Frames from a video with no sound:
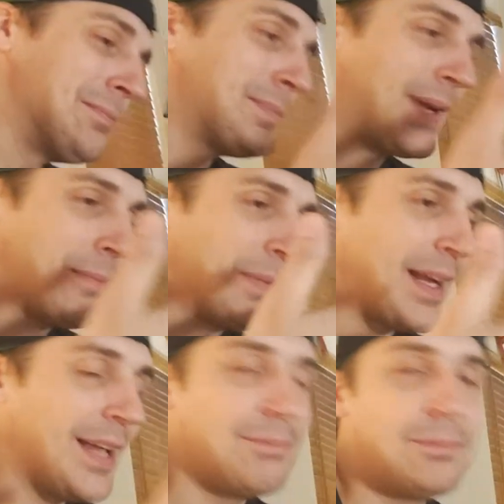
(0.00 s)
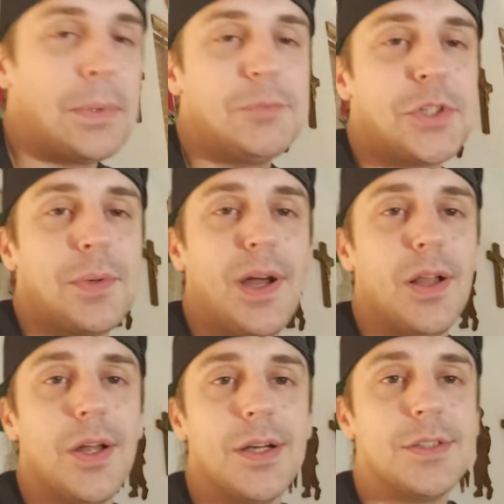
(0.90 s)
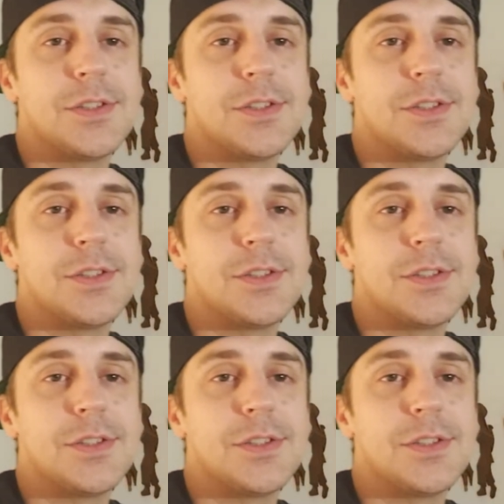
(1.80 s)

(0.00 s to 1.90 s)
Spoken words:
But I mean, I'm sure we all are.